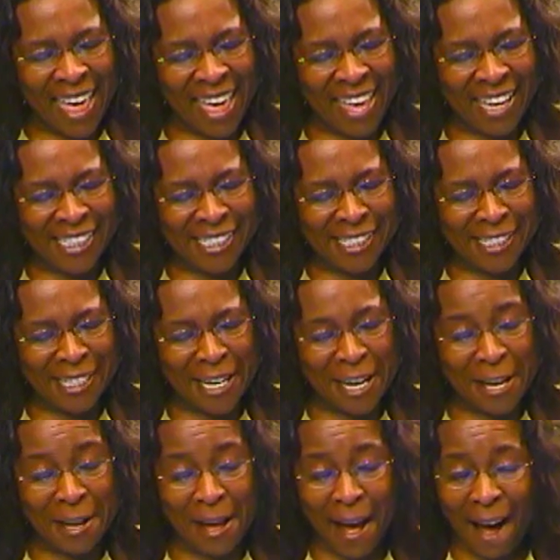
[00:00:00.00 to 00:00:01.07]
And
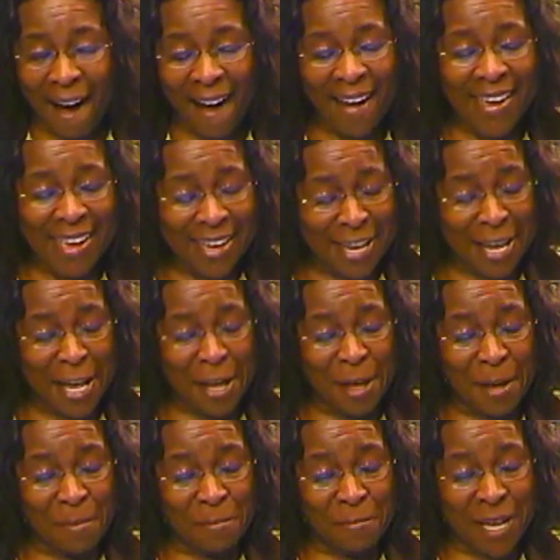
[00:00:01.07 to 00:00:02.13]
I
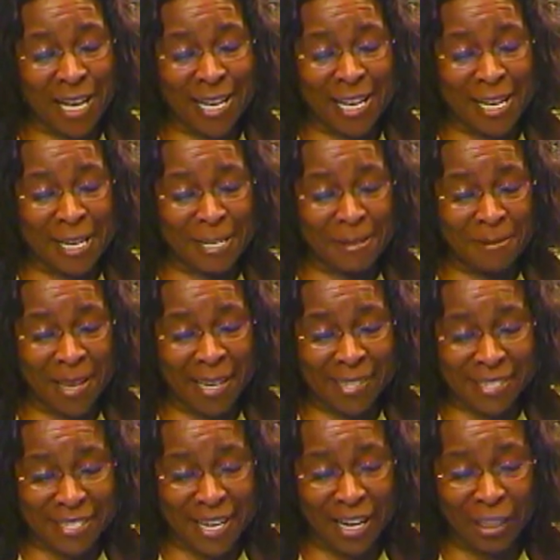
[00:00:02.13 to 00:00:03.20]
am
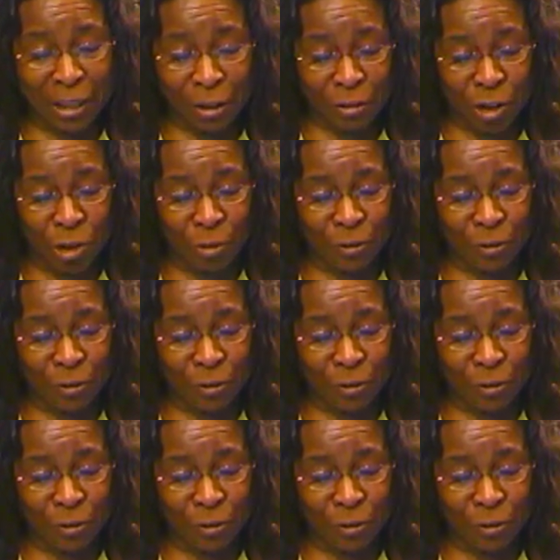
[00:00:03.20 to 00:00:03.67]
excited.